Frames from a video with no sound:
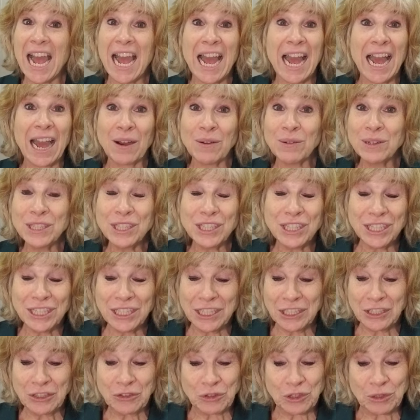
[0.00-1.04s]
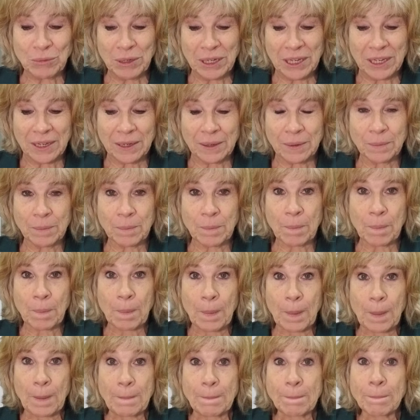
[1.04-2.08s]
How is she contributing?
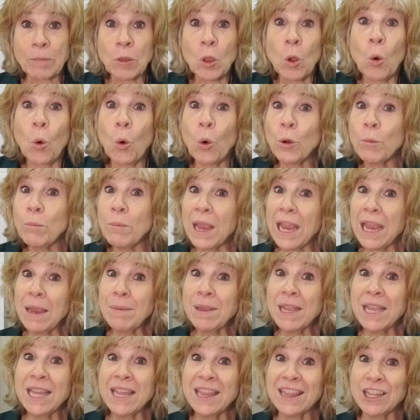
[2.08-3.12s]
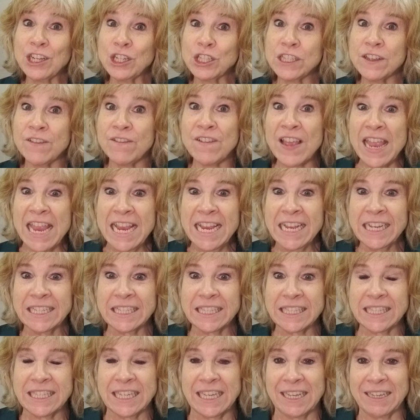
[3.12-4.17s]
Or maybe there's a
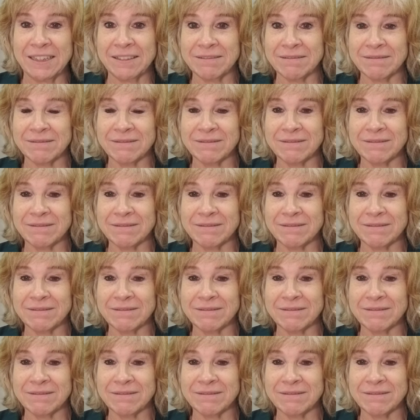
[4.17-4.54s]
vacancy.